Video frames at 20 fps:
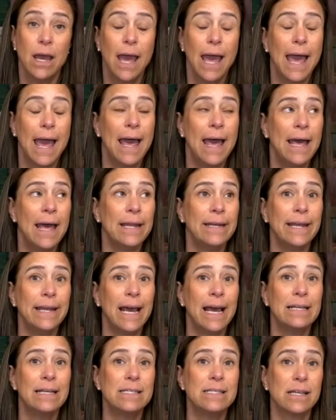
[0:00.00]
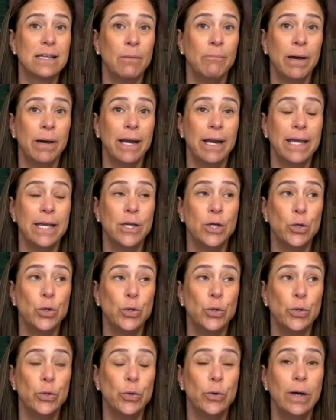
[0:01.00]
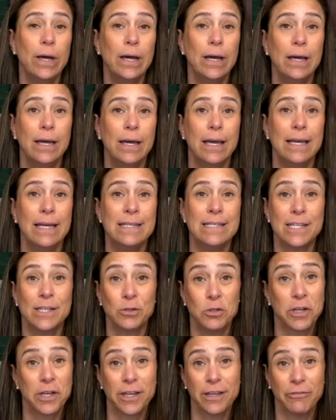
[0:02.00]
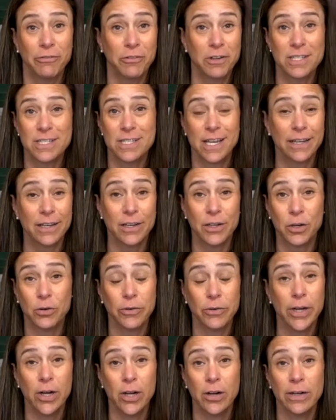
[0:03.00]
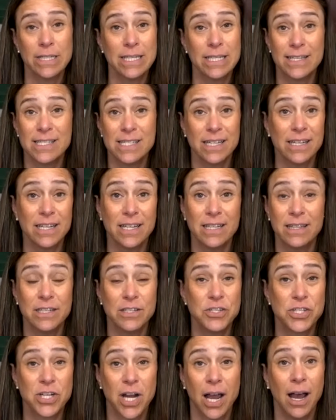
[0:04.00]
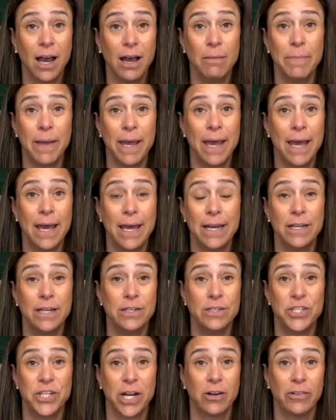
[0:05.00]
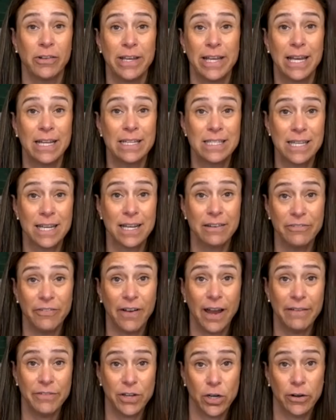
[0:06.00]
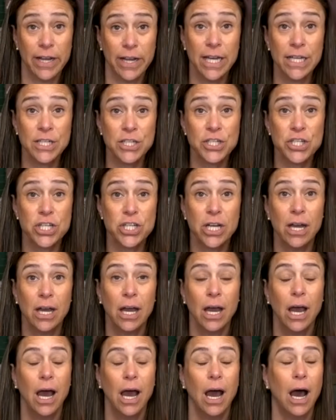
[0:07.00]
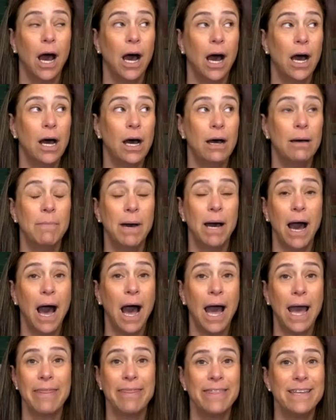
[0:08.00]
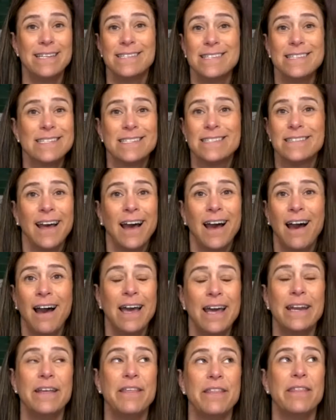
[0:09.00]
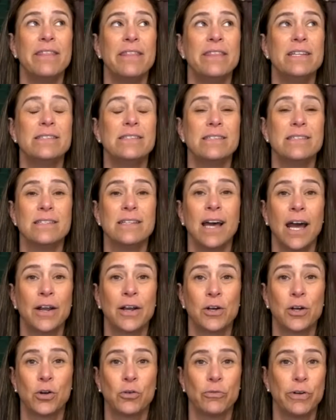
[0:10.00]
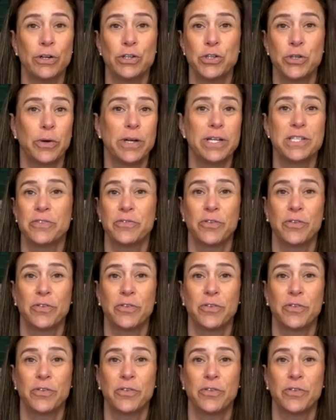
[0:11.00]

And as somebody who isn't looking for a second career and doesn't need this job and generally gets like a 5-year itch, this is not a career choice for